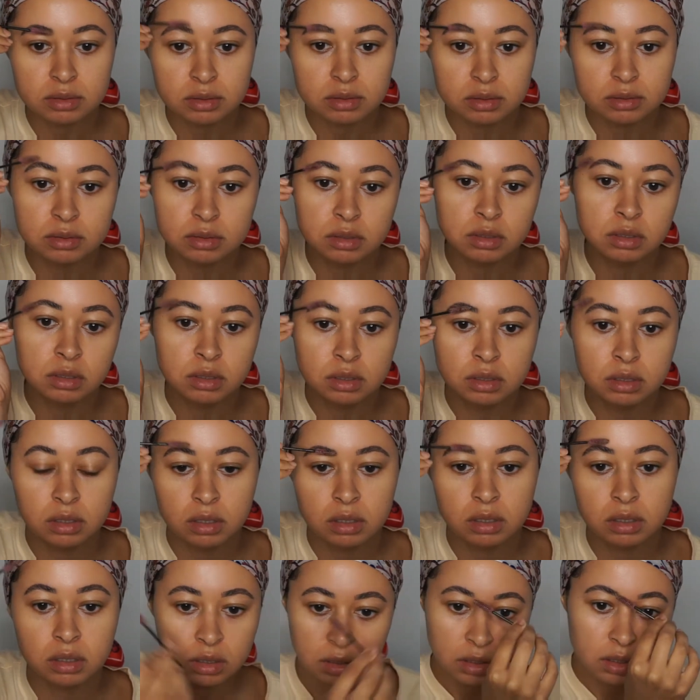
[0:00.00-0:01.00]

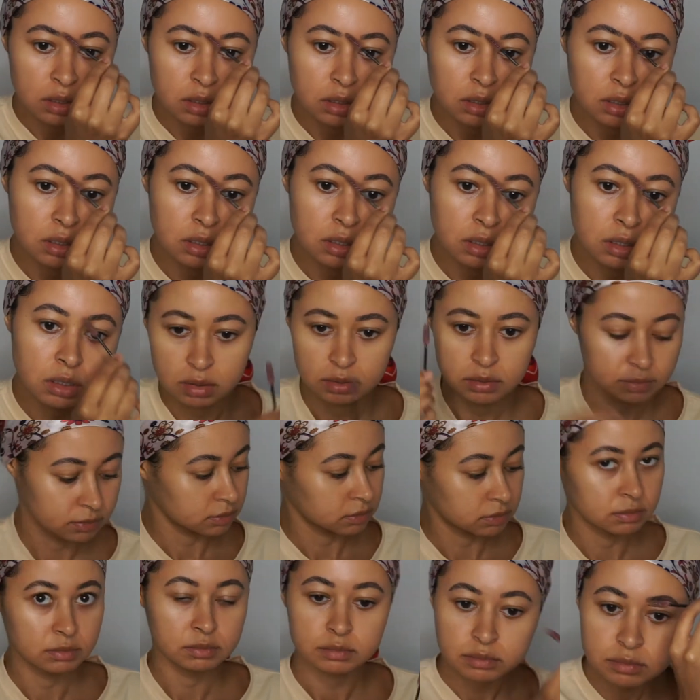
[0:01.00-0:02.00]

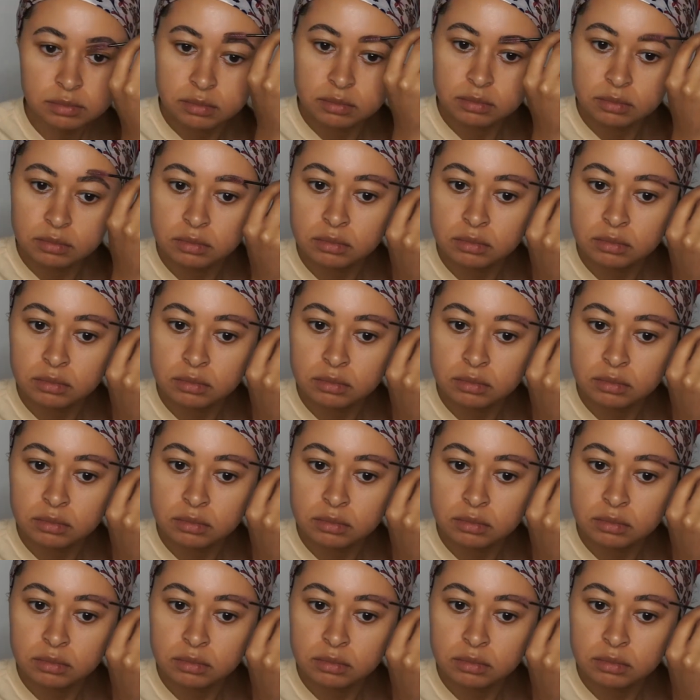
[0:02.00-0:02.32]
Nobody speaks.